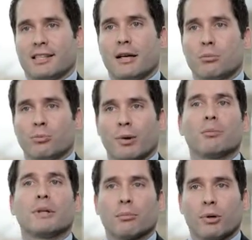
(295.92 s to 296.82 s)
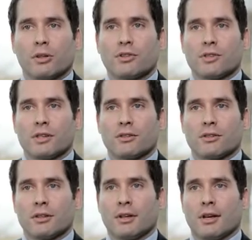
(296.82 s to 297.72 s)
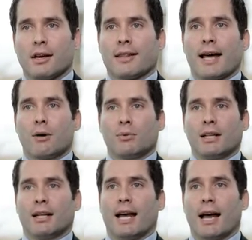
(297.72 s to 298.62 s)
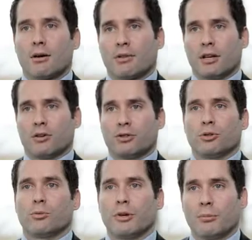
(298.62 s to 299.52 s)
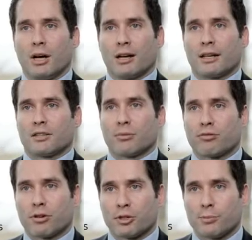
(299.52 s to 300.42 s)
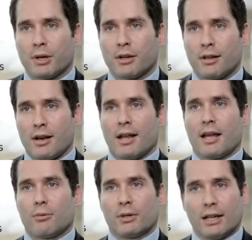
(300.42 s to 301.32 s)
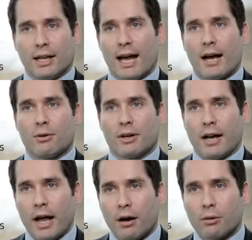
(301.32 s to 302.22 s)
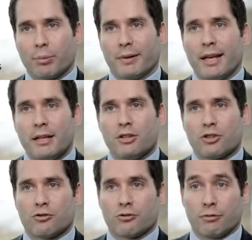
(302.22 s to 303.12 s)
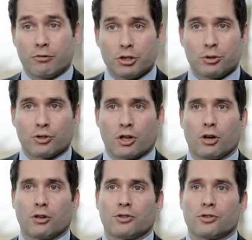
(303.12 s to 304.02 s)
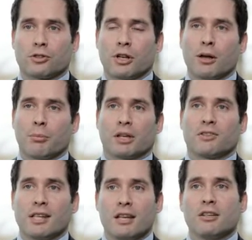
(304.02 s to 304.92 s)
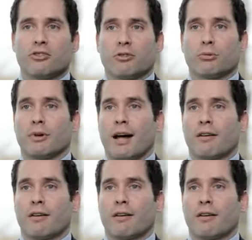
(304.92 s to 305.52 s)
stable public policies That will allow the offshore wind market to prosper. It will allow and help industry reduce costs because the industry will